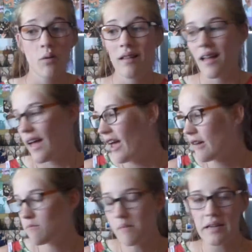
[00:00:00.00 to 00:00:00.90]
Well,
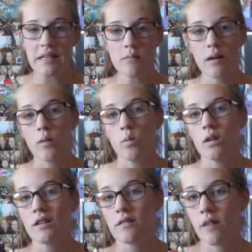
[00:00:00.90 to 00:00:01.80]
I have money in my
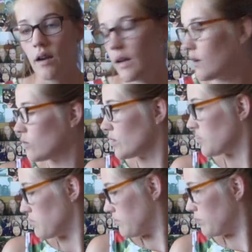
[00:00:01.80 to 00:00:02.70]
wallet right now,
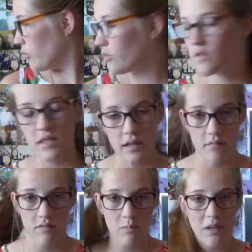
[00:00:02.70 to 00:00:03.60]
which proves that
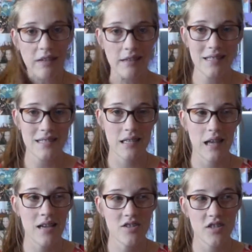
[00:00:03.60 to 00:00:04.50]
I've spent less than
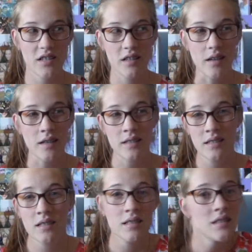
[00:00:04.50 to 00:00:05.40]
last year.
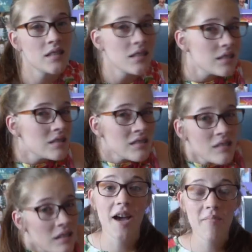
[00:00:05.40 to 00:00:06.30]

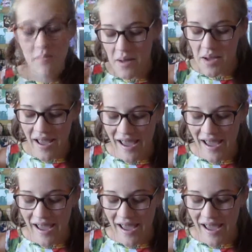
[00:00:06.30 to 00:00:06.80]
Number